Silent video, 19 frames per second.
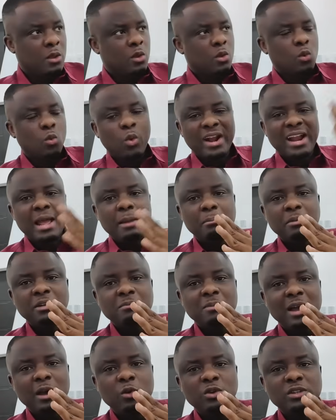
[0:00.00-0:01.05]
When I built
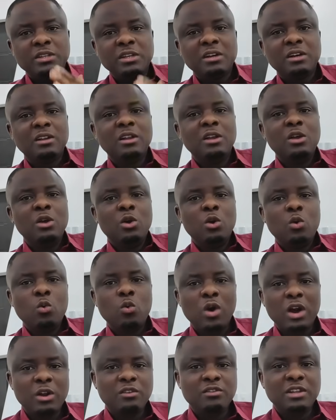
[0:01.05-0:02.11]
my hotel,
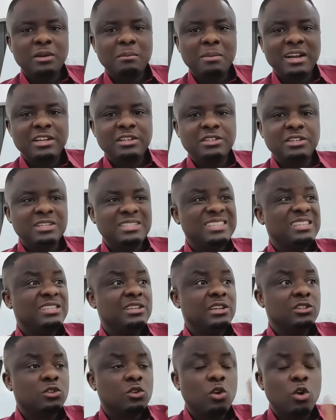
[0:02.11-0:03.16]
one of the managers, he
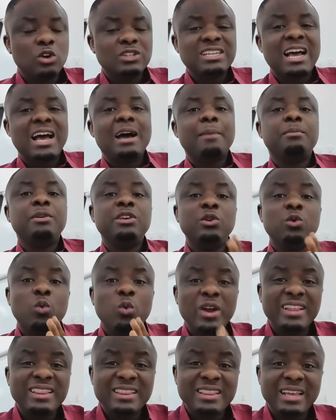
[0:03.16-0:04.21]
just got up, he
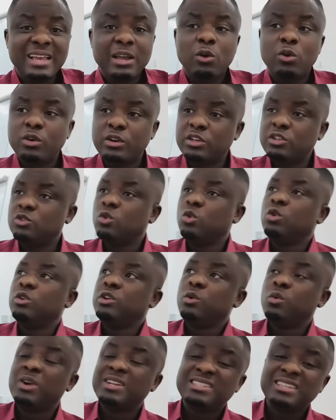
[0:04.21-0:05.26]
went there on his own,
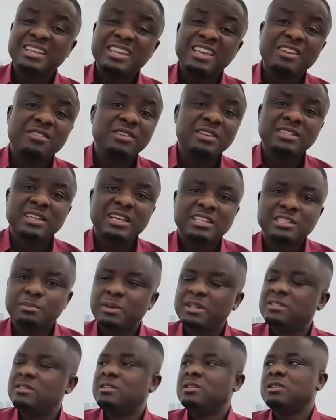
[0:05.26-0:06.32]
he went and gave his
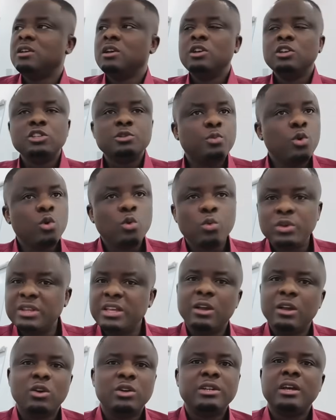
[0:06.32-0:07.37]
expertise, spoke with
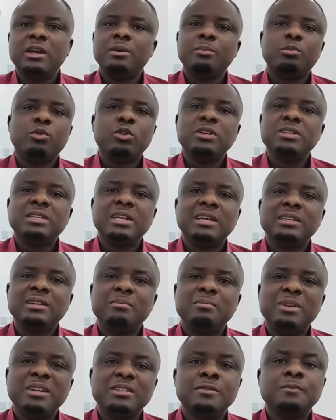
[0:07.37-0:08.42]
the other employees at the
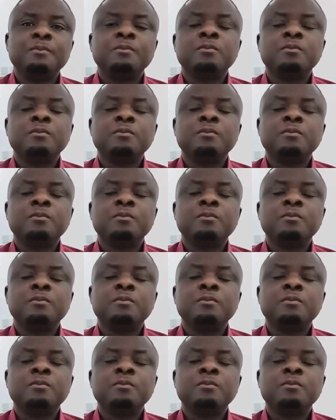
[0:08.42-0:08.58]
place,